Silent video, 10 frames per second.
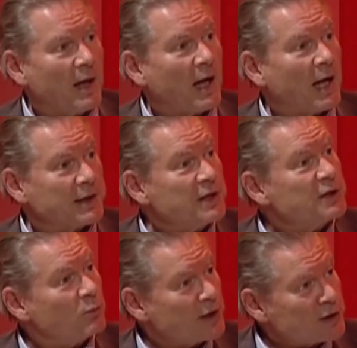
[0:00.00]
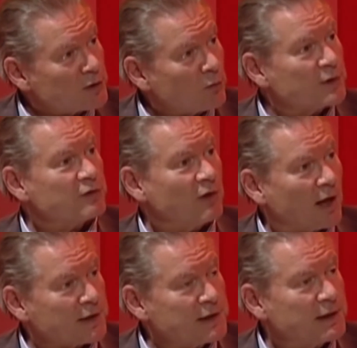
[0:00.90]
and his wish was
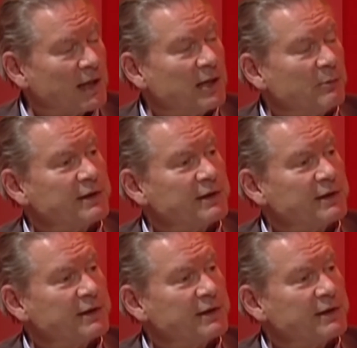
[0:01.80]
granted, and he was